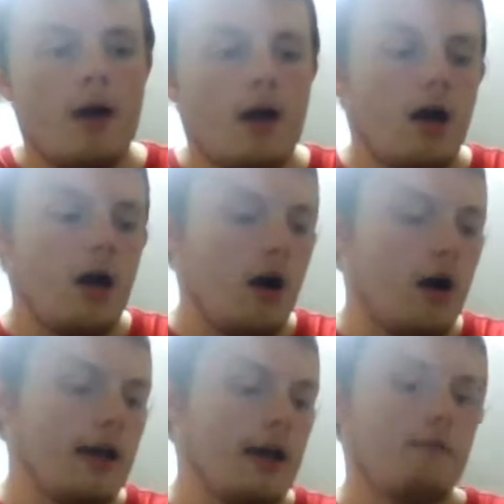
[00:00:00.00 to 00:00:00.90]

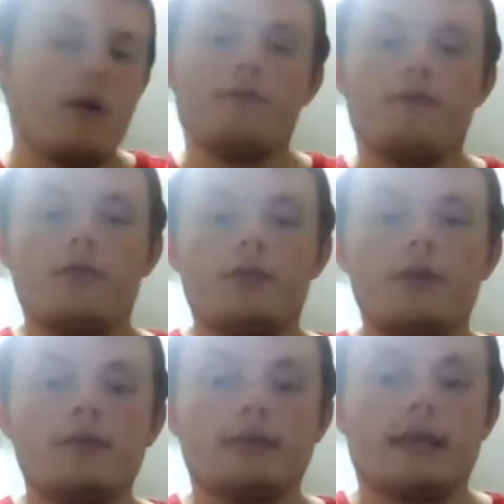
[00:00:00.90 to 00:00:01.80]
I get mine through the
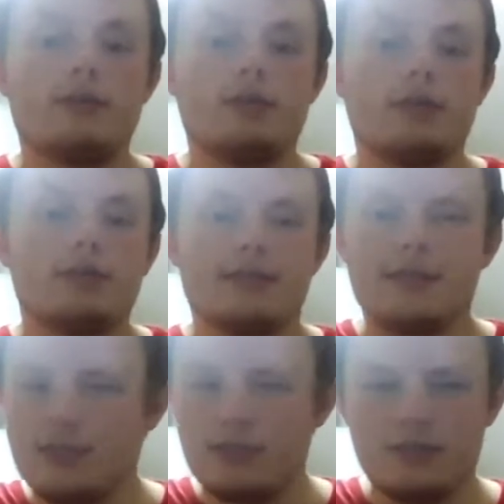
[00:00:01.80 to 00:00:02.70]
news agents
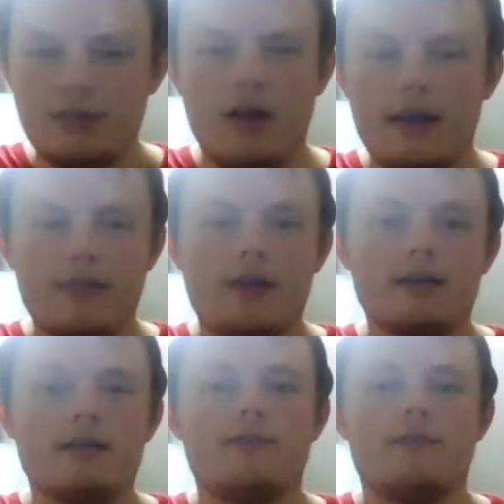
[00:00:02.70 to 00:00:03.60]
because I just like the
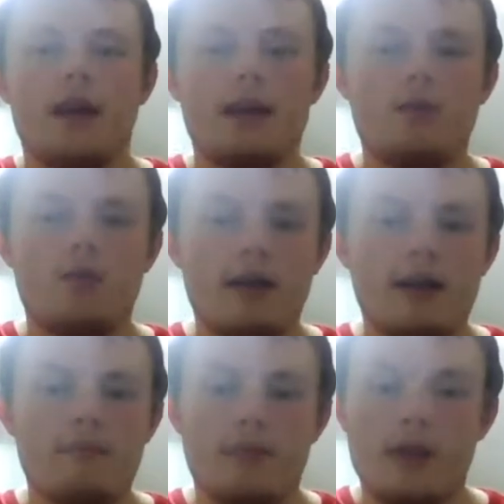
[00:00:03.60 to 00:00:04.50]
idea of getting it
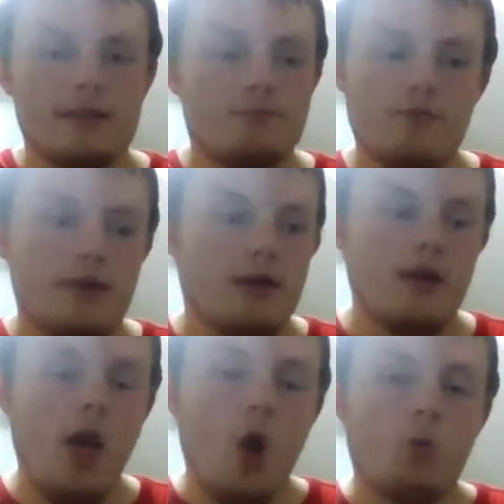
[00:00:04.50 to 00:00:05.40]
weekly, but that's
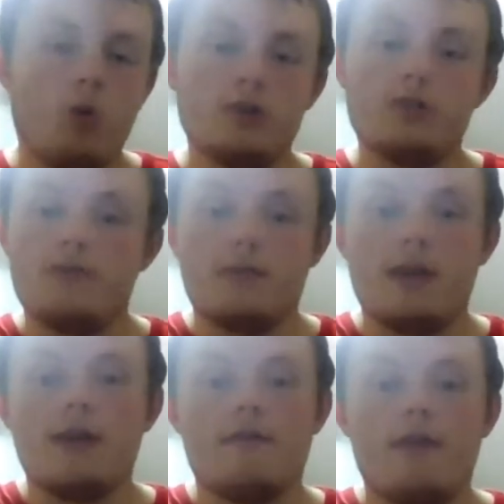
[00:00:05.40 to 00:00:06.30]
brilliant. What do you
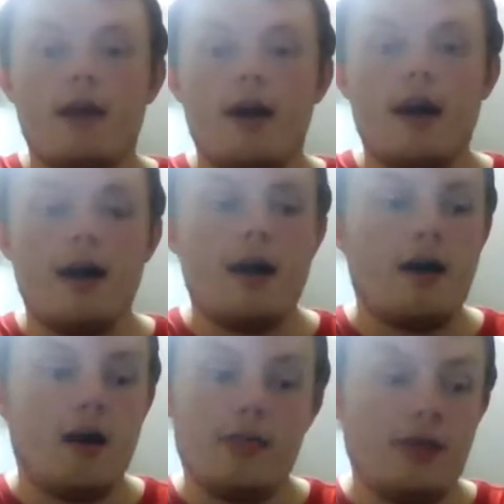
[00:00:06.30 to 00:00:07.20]
think of it?
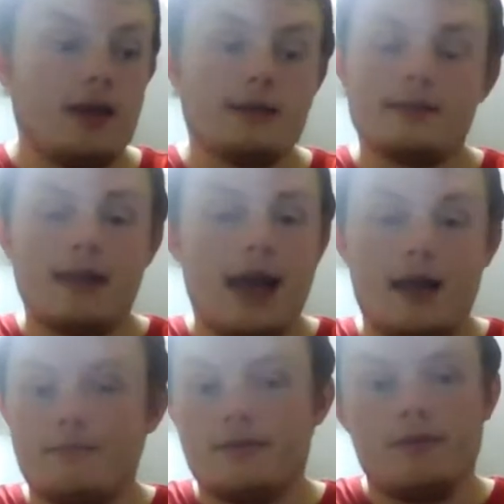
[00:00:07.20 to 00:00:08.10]
I think it's an
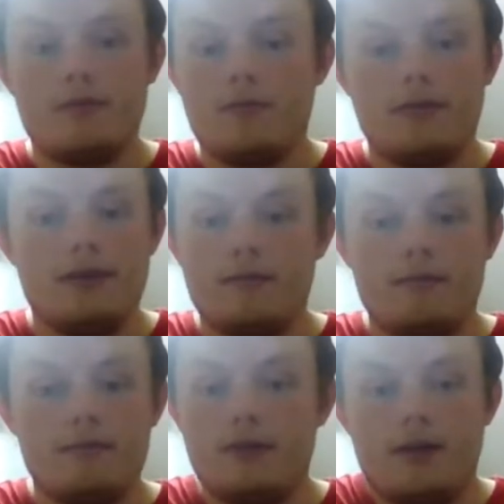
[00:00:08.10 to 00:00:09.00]
absolute,
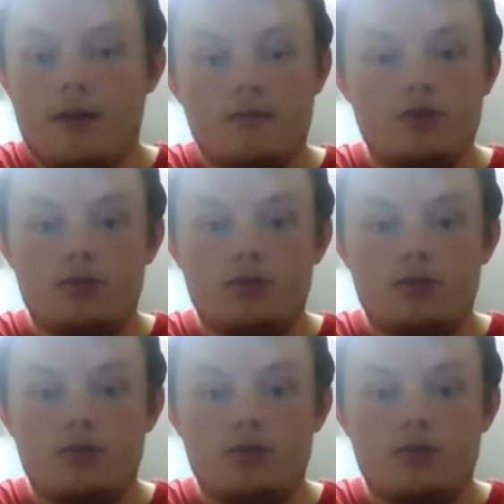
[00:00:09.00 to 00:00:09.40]
you know,